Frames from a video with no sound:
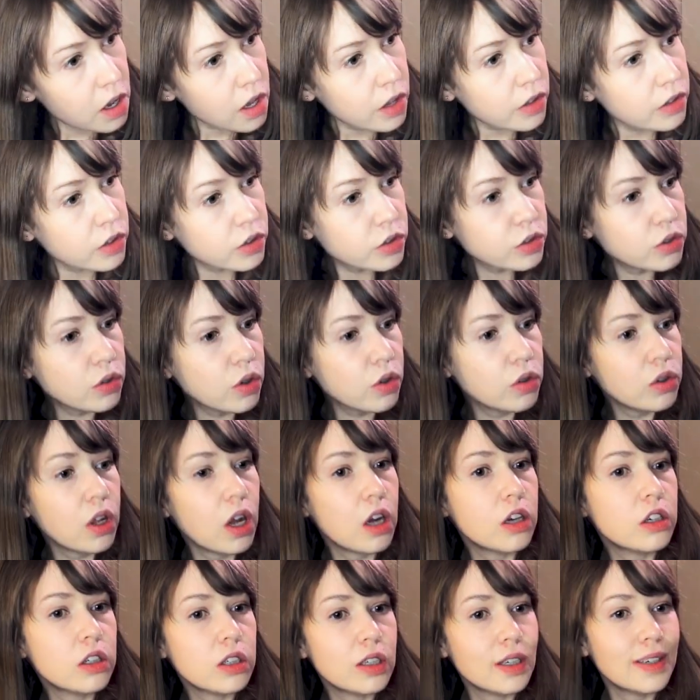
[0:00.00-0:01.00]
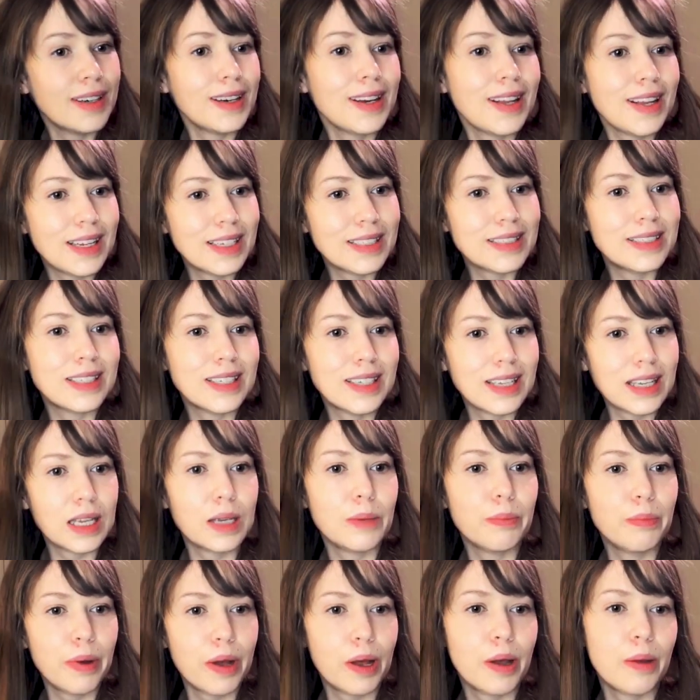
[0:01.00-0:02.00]
there's no longer a need to
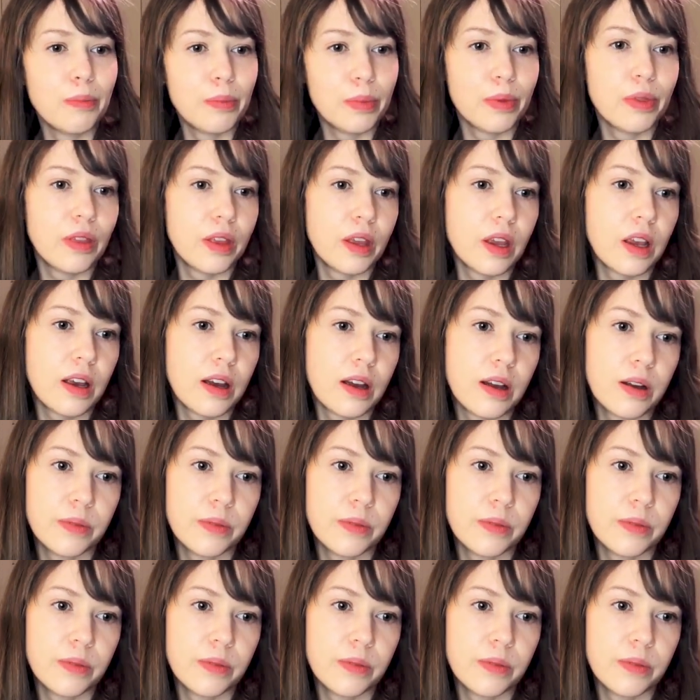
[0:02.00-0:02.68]
keep up the